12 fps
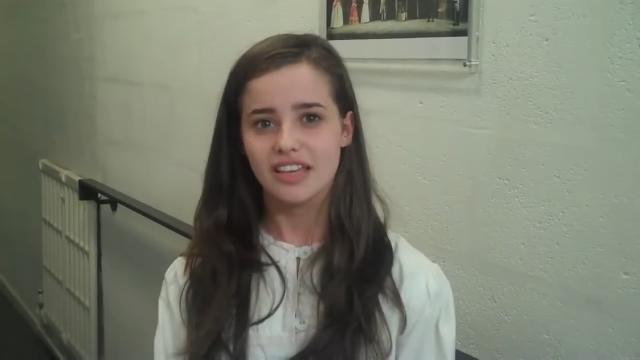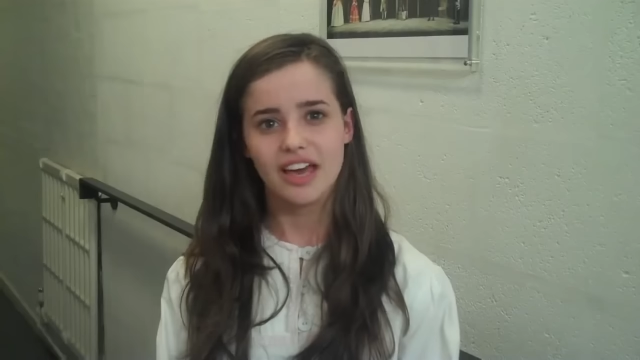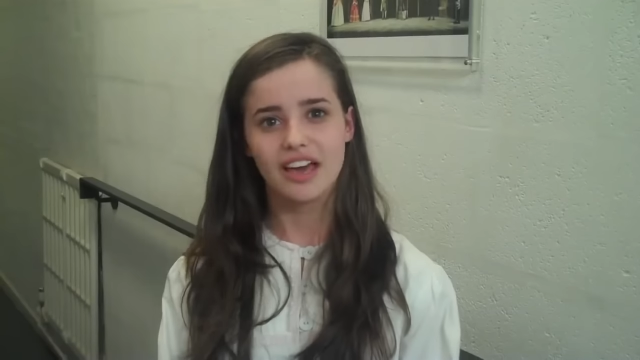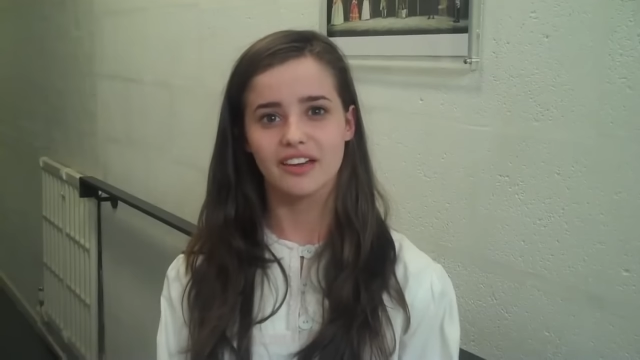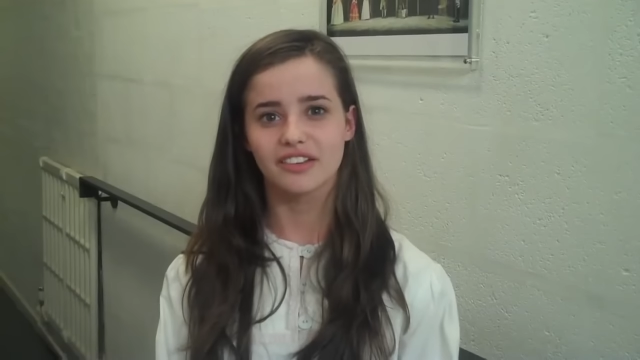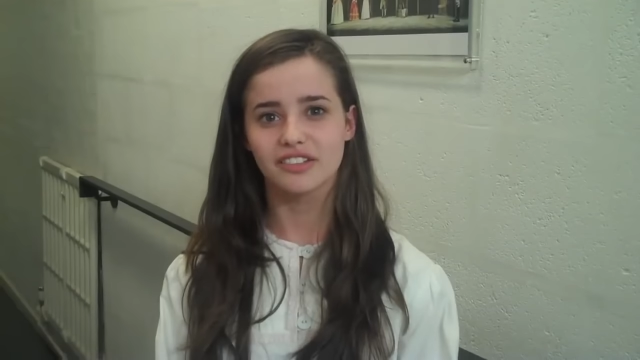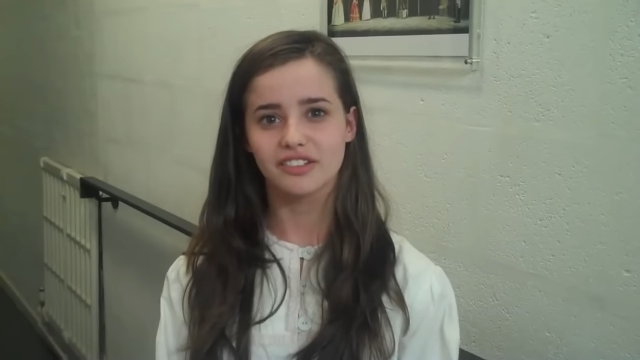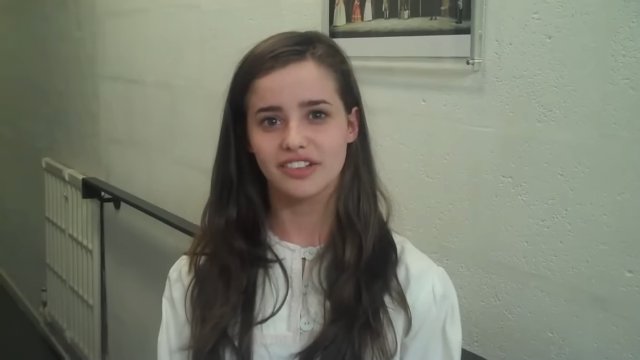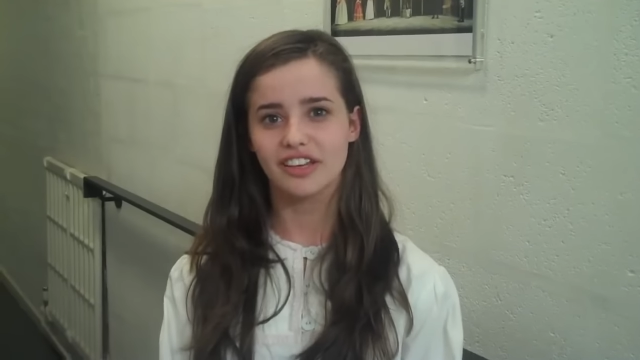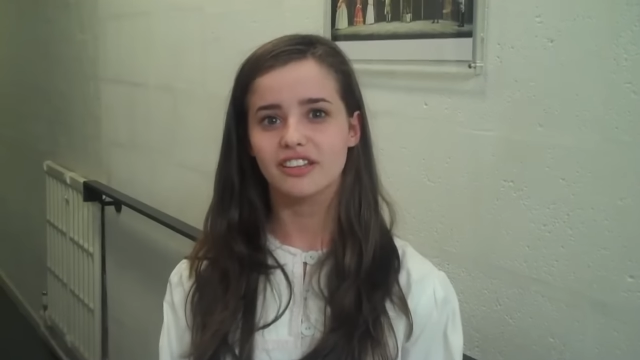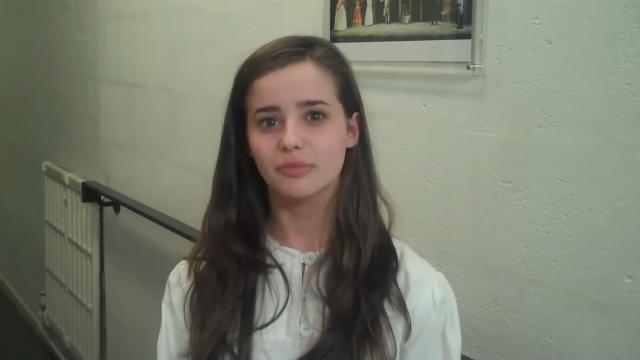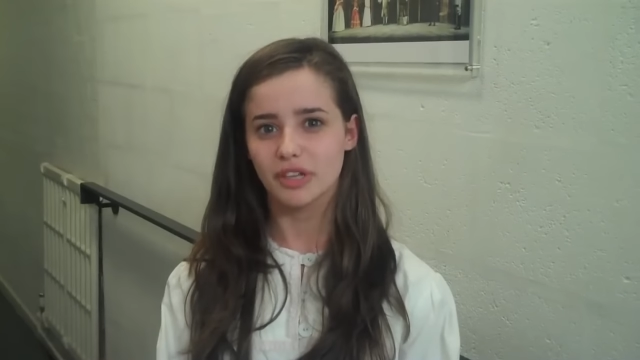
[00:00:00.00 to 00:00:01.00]
yeah, and
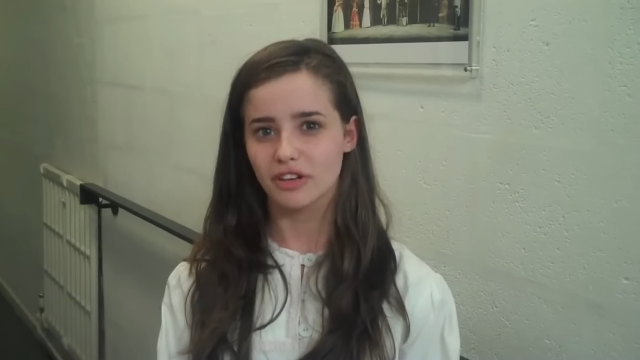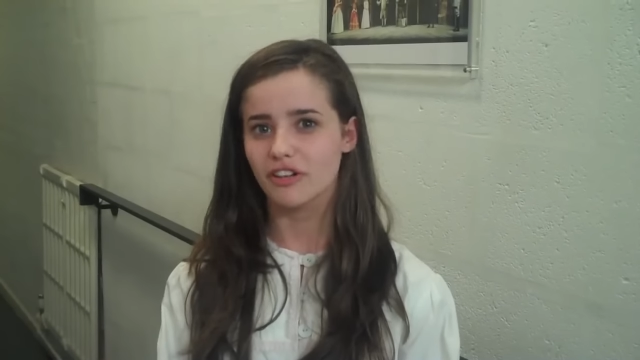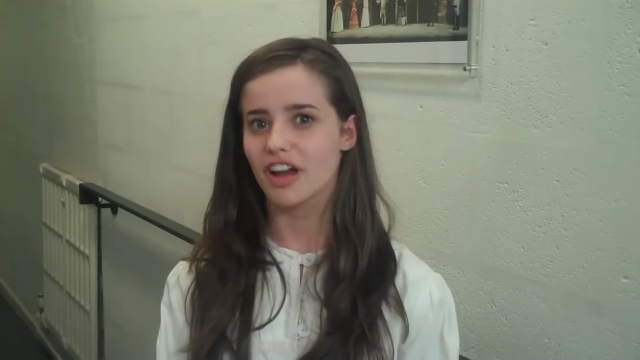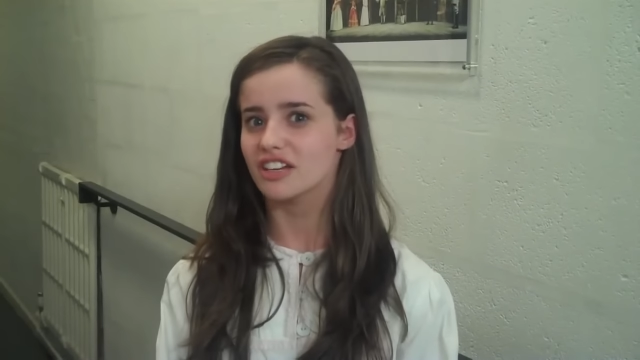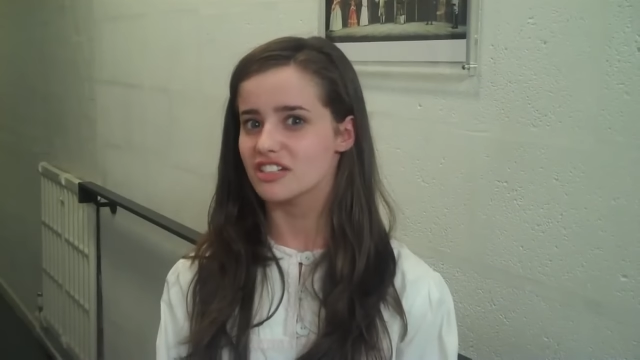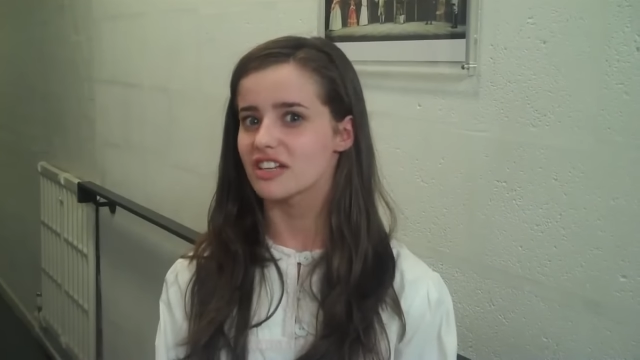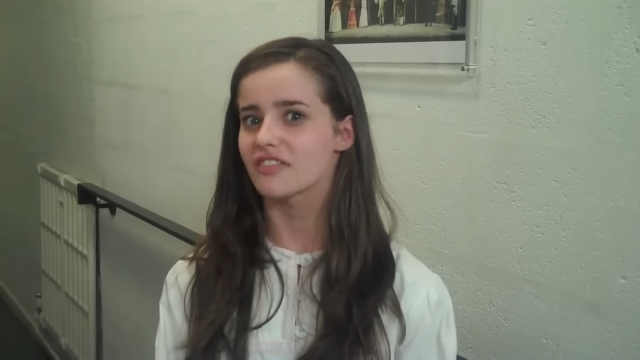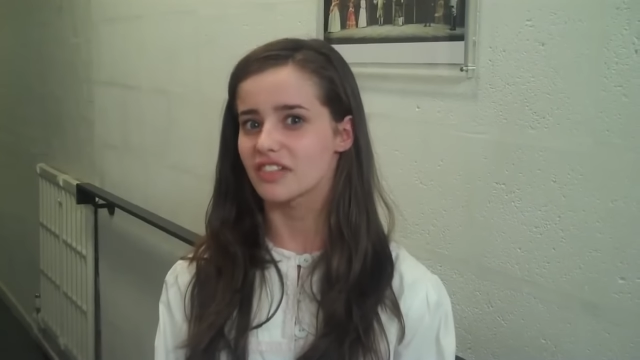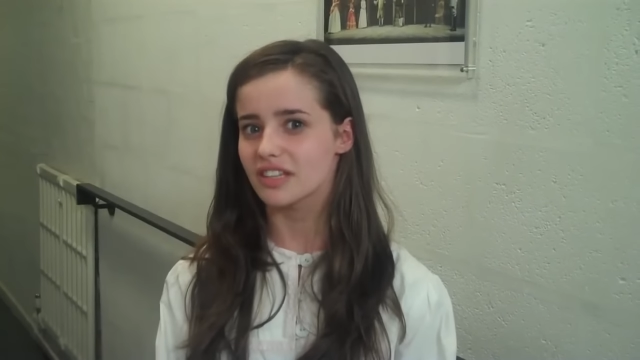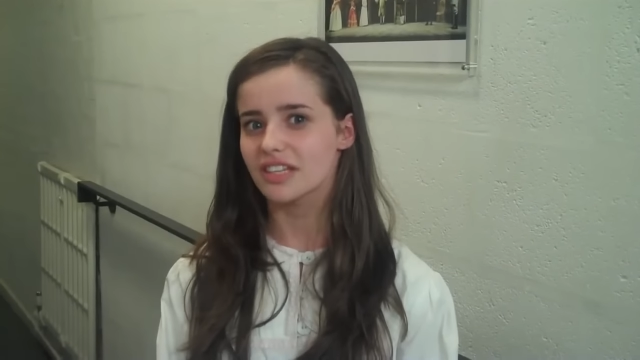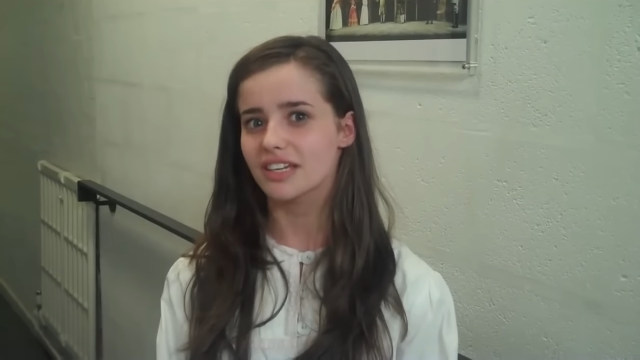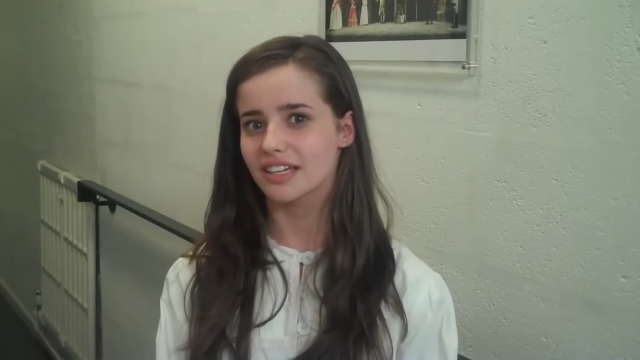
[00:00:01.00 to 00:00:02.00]
get a big crash and
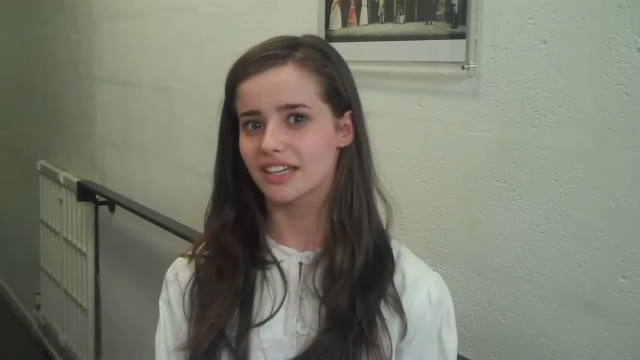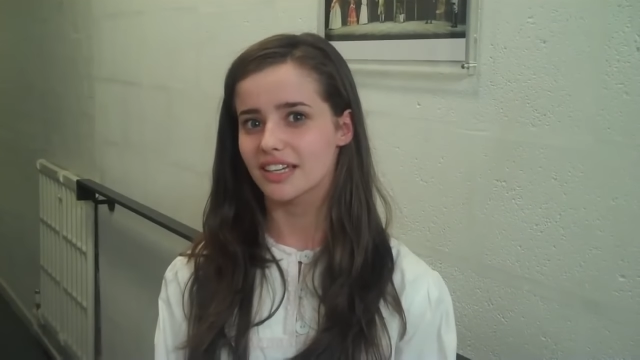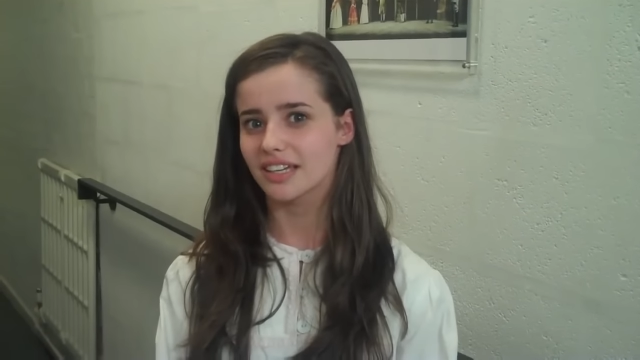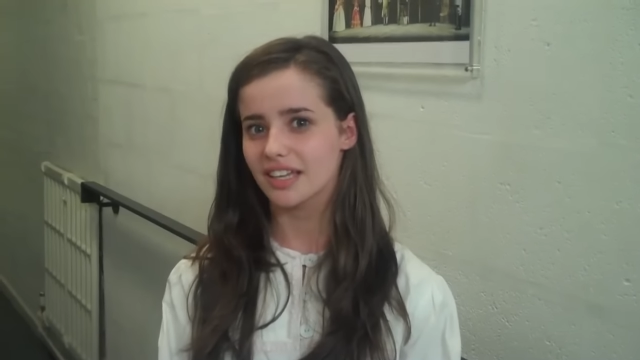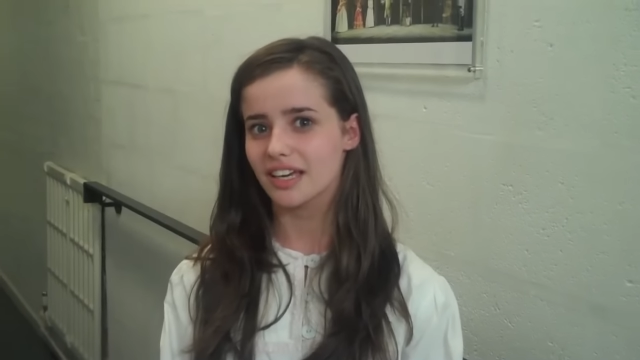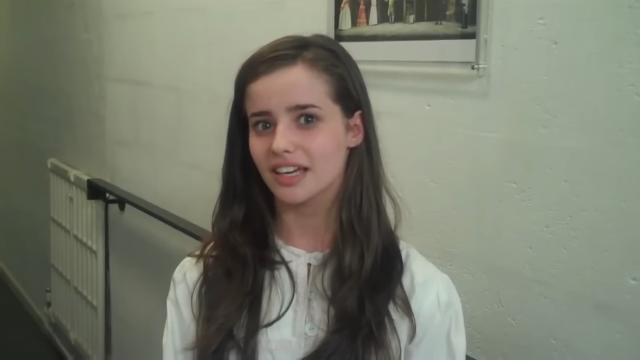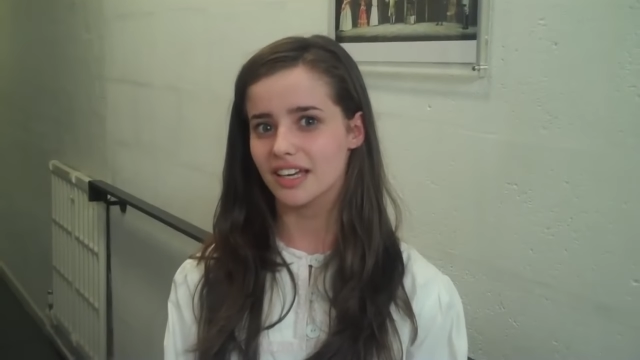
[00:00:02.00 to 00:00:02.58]
everything. Yeah.